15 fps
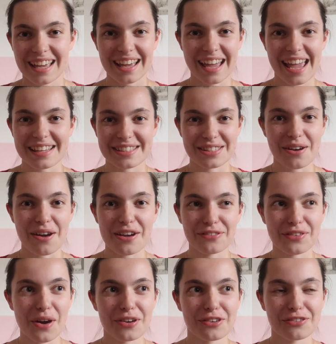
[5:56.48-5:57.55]
Okay, so
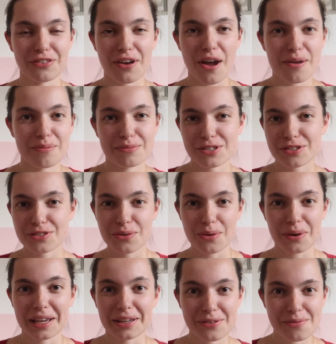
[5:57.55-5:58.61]
I've gone from just
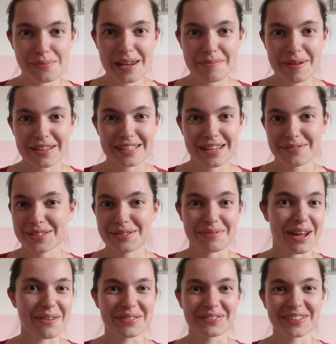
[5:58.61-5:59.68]
talking normally about tips to
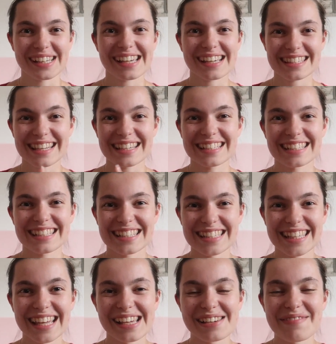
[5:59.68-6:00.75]
becoming really excited just
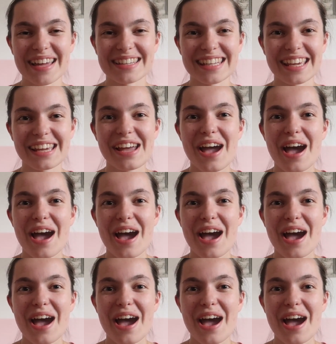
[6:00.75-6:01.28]
thinking about it.